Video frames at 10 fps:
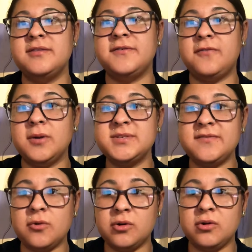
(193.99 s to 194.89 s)
forms of
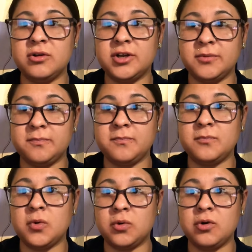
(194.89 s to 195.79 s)
oral
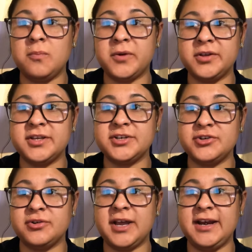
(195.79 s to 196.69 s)
birth
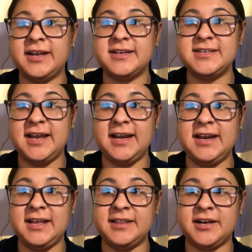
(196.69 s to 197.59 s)
control can contain
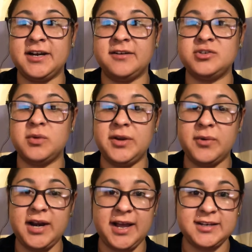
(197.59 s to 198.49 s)
either
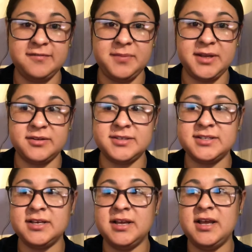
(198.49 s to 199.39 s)
21 active pills
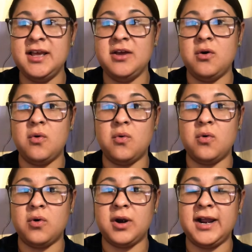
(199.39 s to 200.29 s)

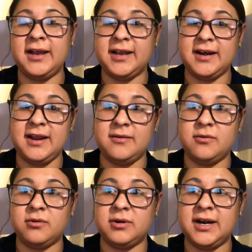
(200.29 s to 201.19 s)
or it can
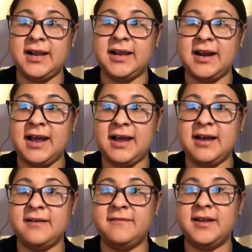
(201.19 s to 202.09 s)

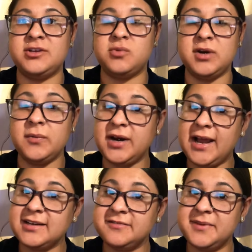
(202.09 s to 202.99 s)
have 21
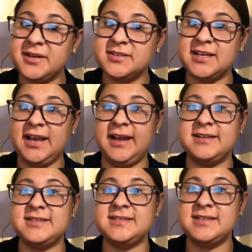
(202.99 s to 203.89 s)
active pills and
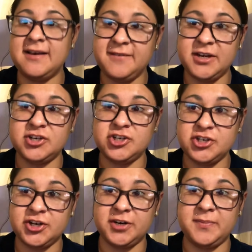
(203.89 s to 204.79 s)
7
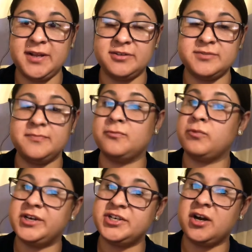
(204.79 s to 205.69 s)
sugar pills
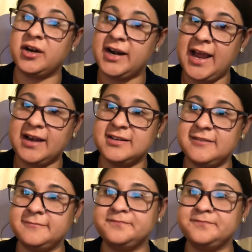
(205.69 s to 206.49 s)
which are inactive.